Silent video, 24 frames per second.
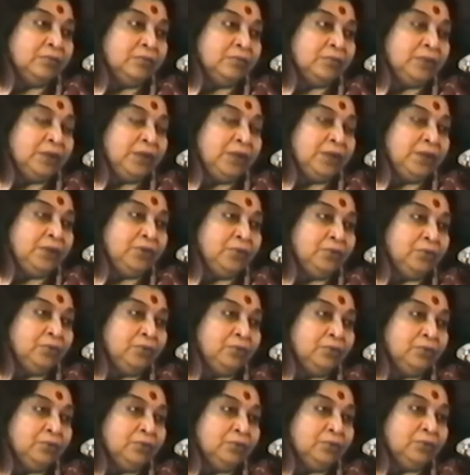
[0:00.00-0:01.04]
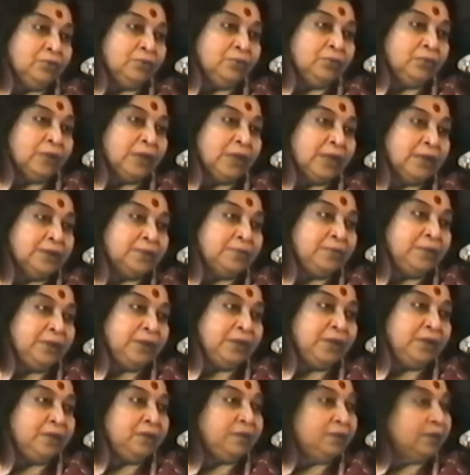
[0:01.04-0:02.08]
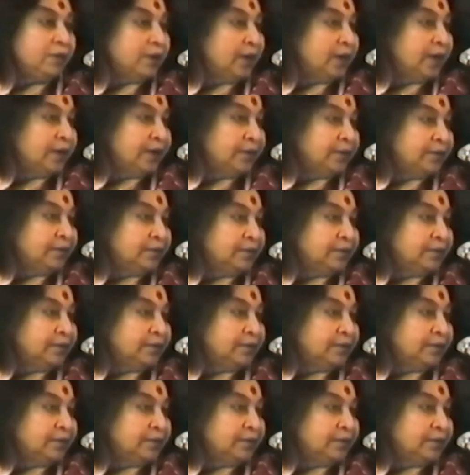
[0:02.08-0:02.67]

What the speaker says: in you has been done